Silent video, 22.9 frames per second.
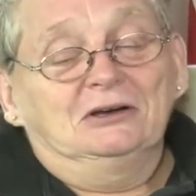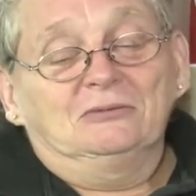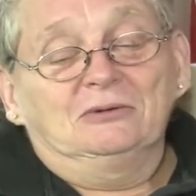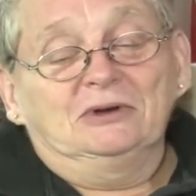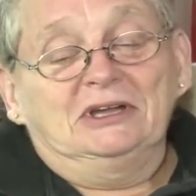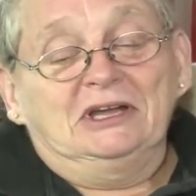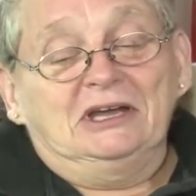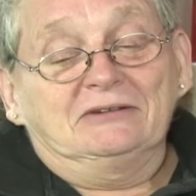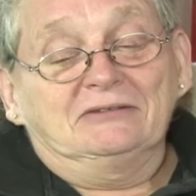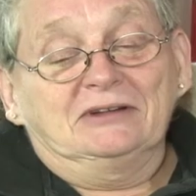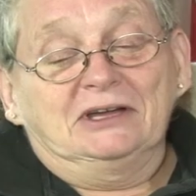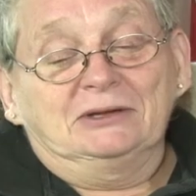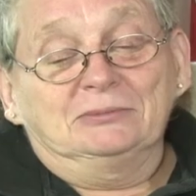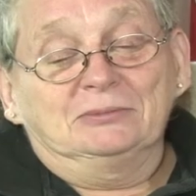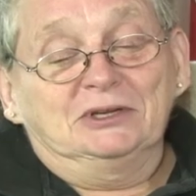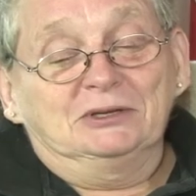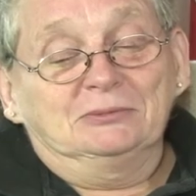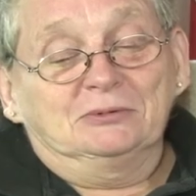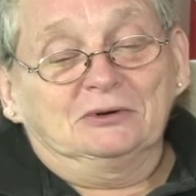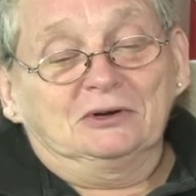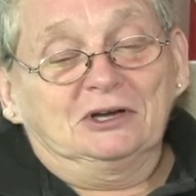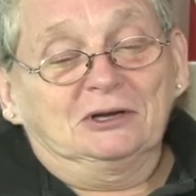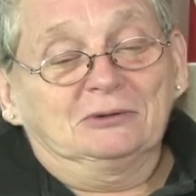We have had
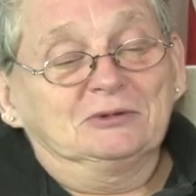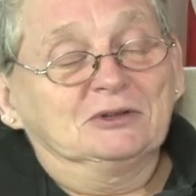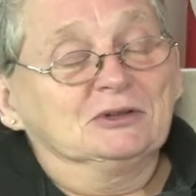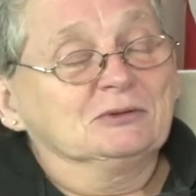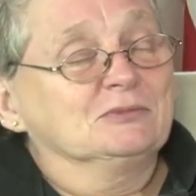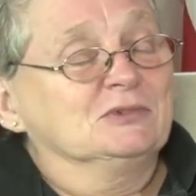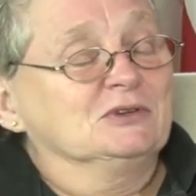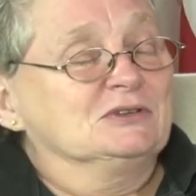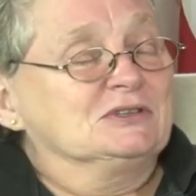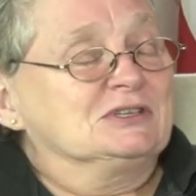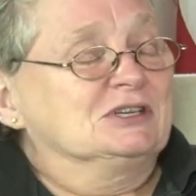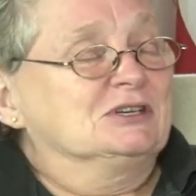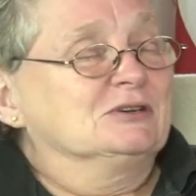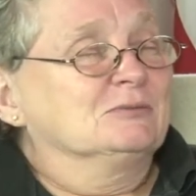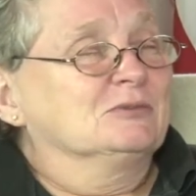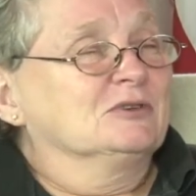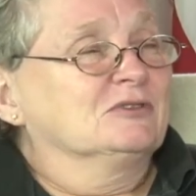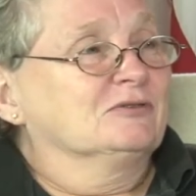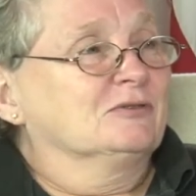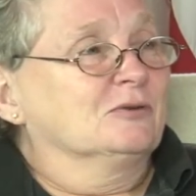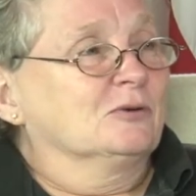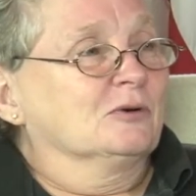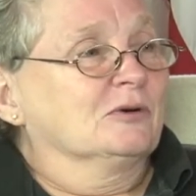people come in the museum
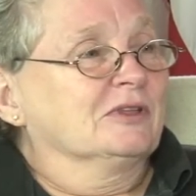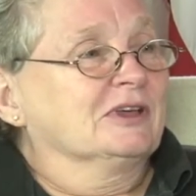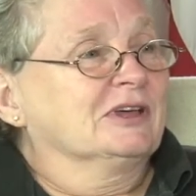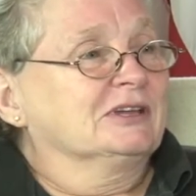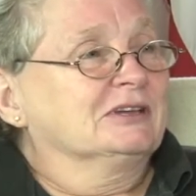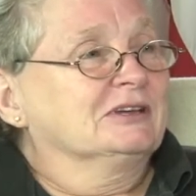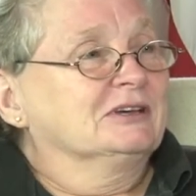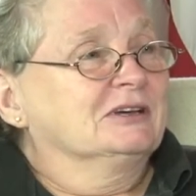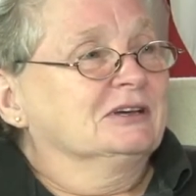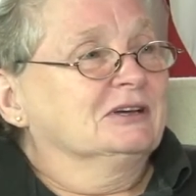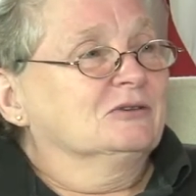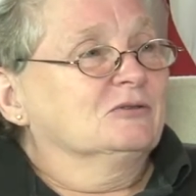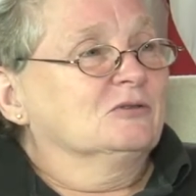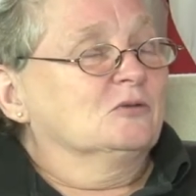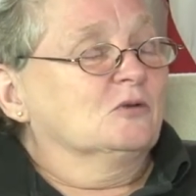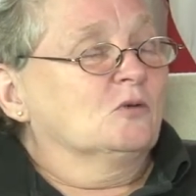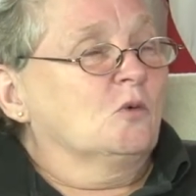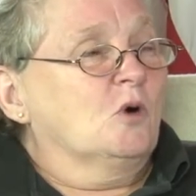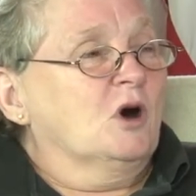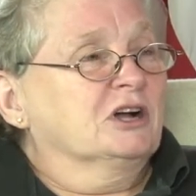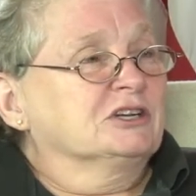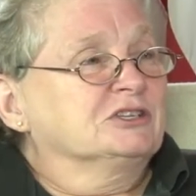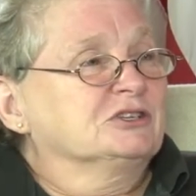before that will
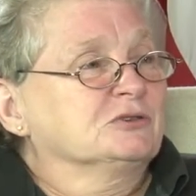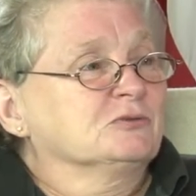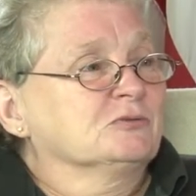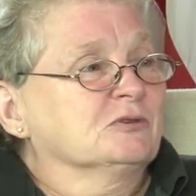watch a